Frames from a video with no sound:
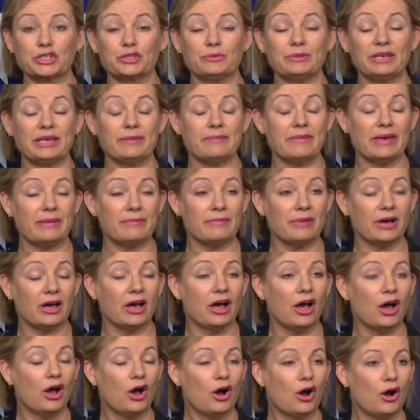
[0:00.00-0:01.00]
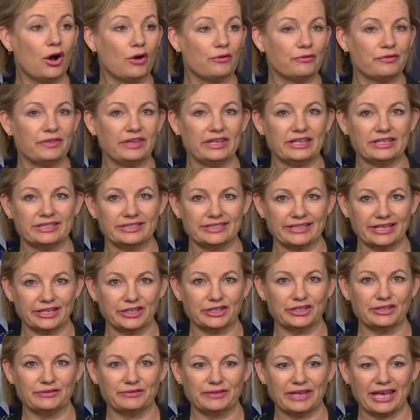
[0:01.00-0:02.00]
to be a member of the
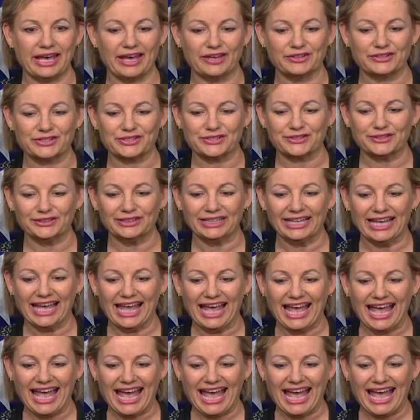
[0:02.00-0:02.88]
Executive Council.